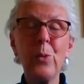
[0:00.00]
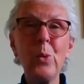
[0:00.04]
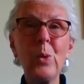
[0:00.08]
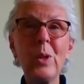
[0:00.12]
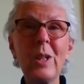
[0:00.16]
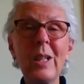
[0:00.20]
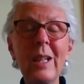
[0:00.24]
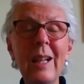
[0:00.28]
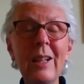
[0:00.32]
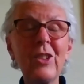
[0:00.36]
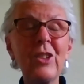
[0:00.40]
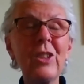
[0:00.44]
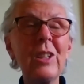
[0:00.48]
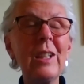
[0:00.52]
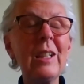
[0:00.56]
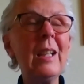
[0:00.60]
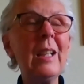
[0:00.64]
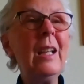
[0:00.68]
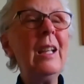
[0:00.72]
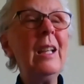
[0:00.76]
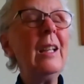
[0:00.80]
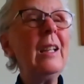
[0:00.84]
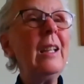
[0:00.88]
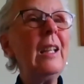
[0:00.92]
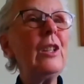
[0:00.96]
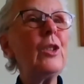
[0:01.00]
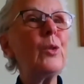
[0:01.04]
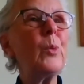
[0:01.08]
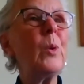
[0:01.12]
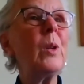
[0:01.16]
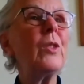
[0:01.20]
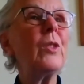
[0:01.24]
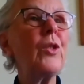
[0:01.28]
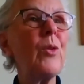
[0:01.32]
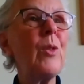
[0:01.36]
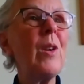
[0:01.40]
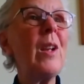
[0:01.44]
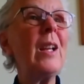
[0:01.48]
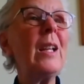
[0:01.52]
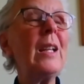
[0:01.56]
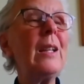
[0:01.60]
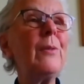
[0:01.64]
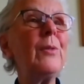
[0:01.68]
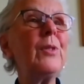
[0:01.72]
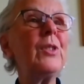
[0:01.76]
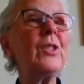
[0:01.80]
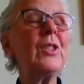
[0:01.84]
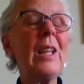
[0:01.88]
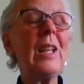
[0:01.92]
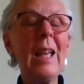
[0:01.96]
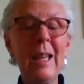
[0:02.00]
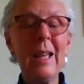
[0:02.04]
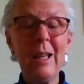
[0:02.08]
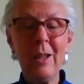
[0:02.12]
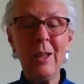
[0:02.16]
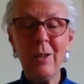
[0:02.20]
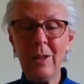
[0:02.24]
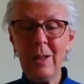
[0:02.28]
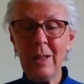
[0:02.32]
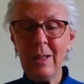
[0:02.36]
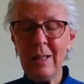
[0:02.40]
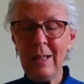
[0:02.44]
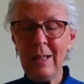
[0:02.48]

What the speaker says: And actually, it's what drives our